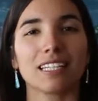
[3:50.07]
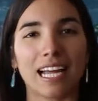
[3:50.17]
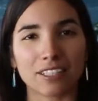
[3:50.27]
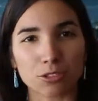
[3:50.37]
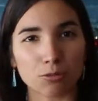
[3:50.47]

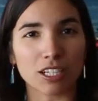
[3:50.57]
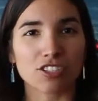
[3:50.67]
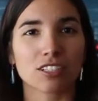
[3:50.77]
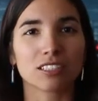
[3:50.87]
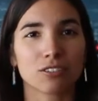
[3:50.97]
that you're
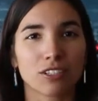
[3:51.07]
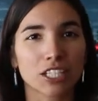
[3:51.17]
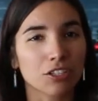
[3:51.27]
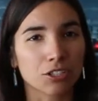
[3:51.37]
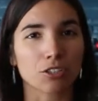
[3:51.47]
watching this
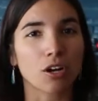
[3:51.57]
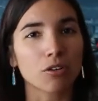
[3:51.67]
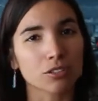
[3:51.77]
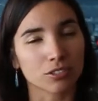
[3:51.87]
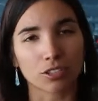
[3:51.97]
video on your
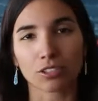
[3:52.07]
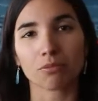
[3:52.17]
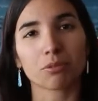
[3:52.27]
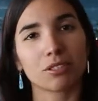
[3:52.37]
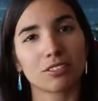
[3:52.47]
own, your
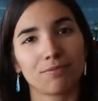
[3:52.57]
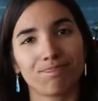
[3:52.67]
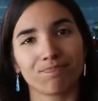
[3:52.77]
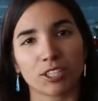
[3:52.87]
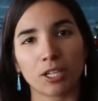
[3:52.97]
computer,
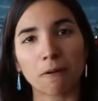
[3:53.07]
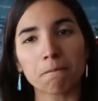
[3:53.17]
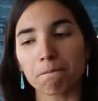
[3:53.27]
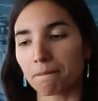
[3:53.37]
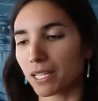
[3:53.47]
you know?
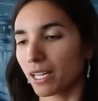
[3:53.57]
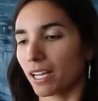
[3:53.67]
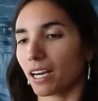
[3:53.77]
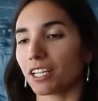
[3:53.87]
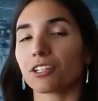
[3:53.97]

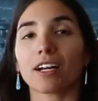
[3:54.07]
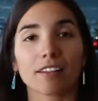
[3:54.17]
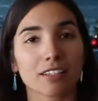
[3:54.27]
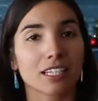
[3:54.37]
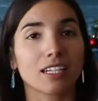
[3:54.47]
Are you
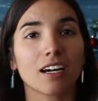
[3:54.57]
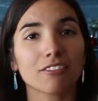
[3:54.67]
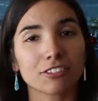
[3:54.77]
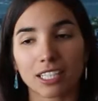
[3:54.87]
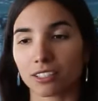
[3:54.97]
healthy
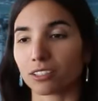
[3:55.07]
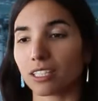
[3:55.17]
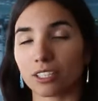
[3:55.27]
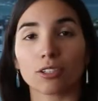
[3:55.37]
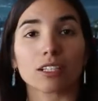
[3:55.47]
enough that,
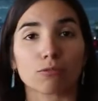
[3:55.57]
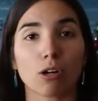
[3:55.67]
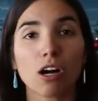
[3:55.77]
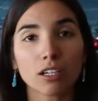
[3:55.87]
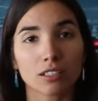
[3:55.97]
that you can
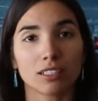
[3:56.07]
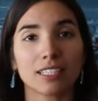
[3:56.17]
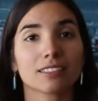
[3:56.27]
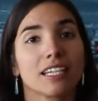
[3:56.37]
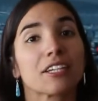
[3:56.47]
walk?
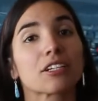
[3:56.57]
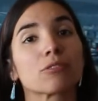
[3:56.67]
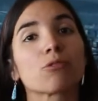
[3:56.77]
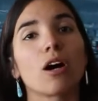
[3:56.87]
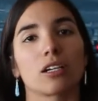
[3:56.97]
Let's say you
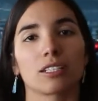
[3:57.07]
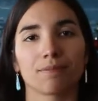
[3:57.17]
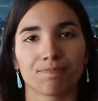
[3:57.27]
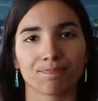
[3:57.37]
can walk.